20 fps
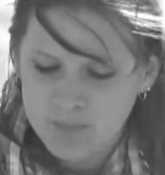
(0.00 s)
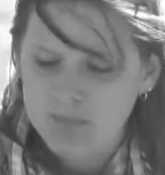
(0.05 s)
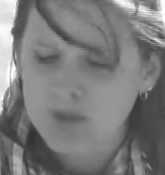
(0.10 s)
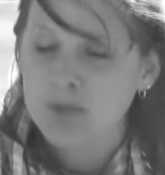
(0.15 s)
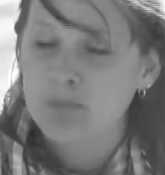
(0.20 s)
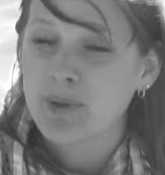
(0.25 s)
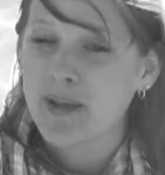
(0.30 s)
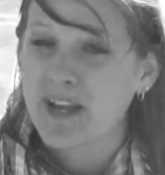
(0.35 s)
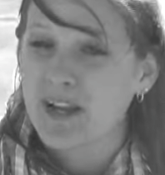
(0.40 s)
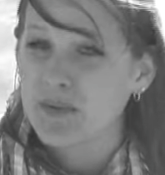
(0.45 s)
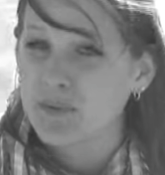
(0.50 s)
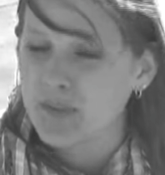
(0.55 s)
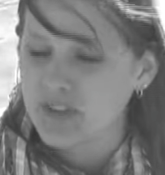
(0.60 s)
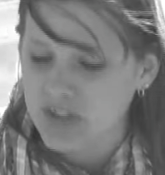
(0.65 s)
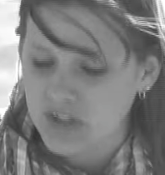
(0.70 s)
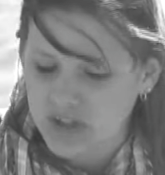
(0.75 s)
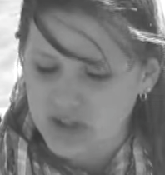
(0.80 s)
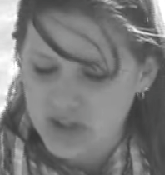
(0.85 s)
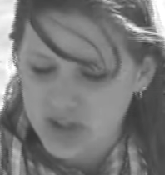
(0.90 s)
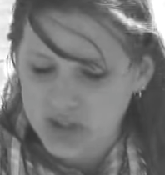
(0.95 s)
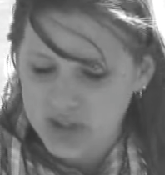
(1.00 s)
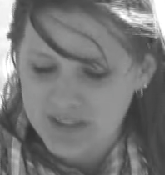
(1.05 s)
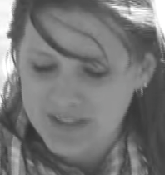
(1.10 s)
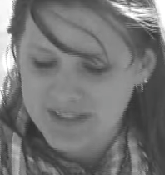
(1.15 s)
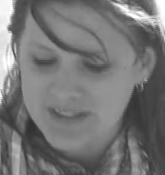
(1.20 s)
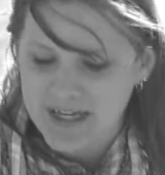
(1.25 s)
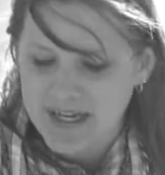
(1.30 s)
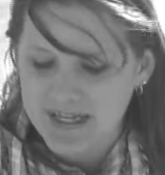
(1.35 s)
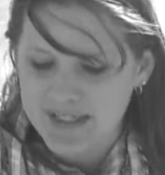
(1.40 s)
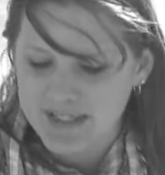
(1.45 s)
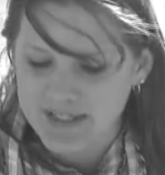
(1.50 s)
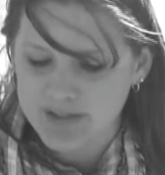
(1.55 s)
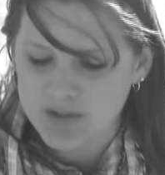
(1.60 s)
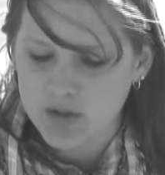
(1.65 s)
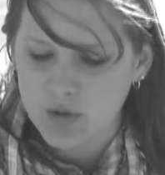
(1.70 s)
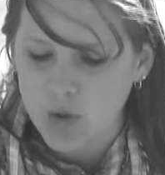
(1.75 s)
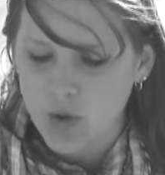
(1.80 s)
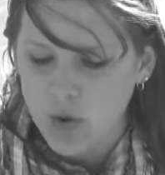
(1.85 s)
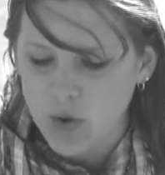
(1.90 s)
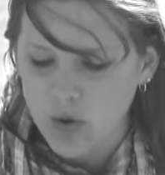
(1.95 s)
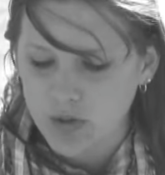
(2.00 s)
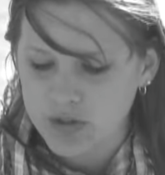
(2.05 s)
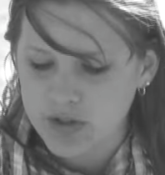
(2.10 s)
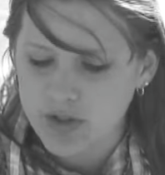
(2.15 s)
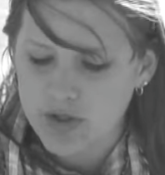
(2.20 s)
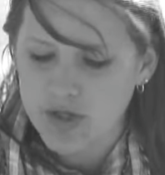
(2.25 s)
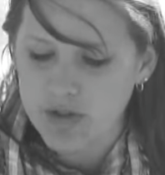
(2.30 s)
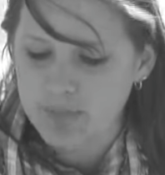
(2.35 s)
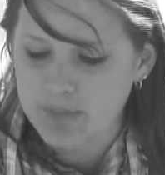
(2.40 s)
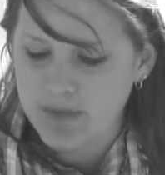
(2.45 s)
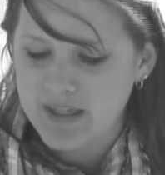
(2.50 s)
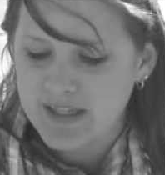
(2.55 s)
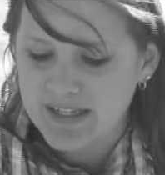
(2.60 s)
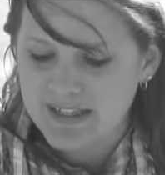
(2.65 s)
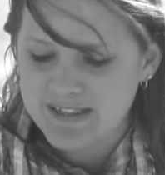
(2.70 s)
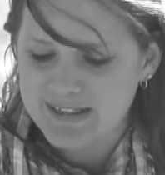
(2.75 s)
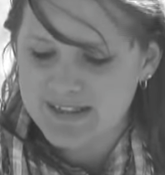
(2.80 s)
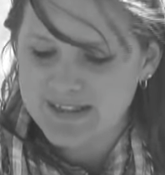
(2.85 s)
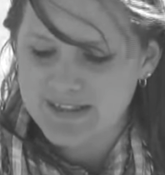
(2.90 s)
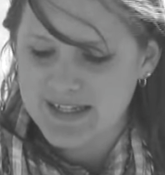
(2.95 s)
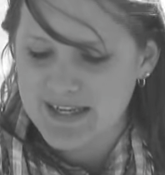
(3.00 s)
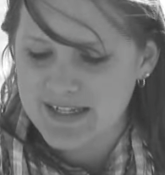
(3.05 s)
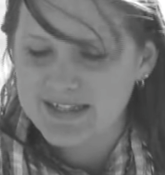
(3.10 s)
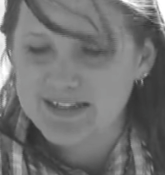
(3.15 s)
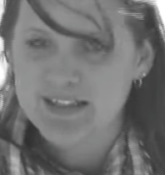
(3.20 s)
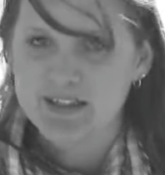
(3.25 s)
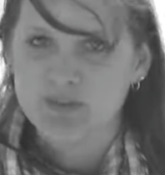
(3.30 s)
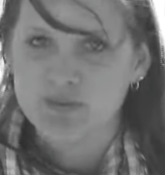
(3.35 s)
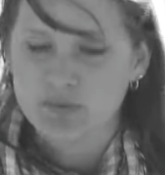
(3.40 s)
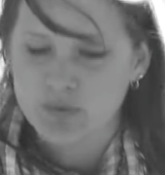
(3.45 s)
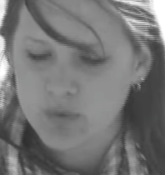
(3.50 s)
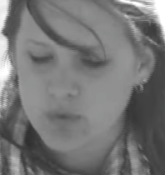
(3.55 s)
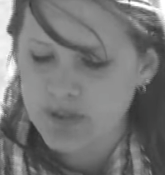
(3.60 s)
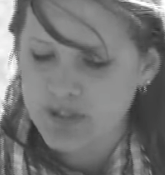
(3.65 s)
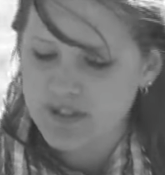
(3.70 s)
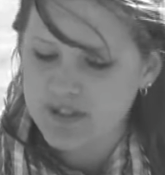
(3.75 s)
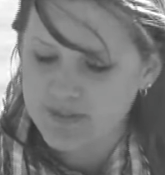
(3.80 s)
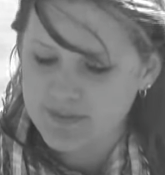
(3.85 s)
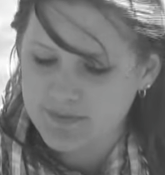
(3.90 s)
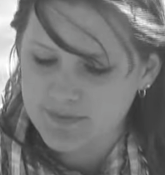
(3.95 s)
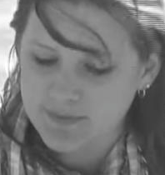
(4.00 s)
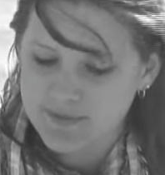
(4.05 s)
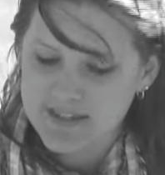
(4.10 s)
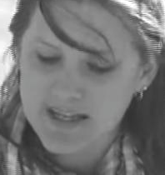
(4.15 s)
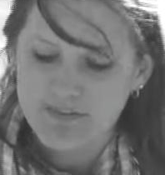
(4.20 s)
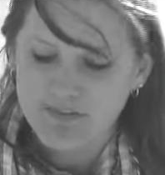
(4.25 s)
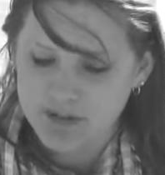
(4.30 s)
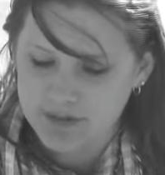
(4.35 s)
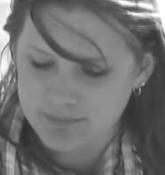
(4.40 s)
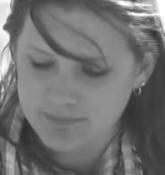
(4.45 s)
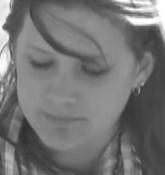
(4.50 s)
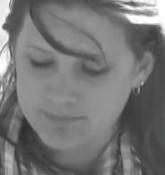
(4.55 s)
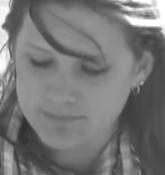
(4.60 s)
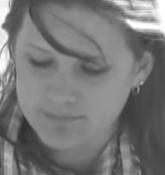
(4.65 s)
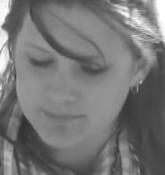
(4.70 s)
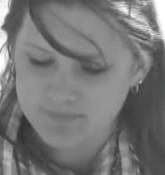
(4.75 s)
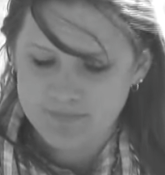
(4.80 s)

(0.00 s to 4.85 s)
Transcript: compared with the 39 in the whole Europe since 1847.